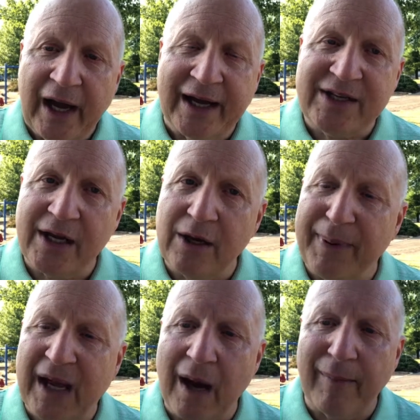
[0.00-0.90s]
I tend to
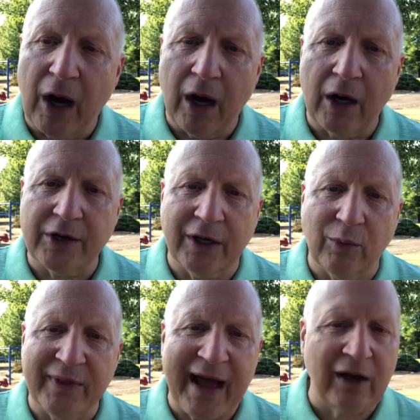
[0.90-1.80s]
become
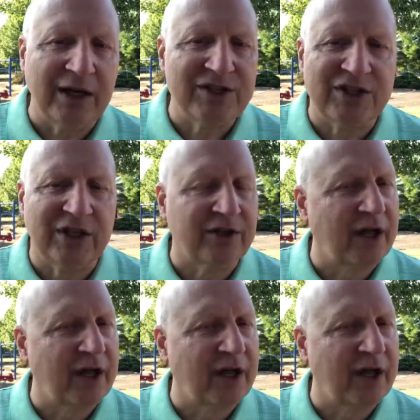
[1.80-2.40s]
hardened without listening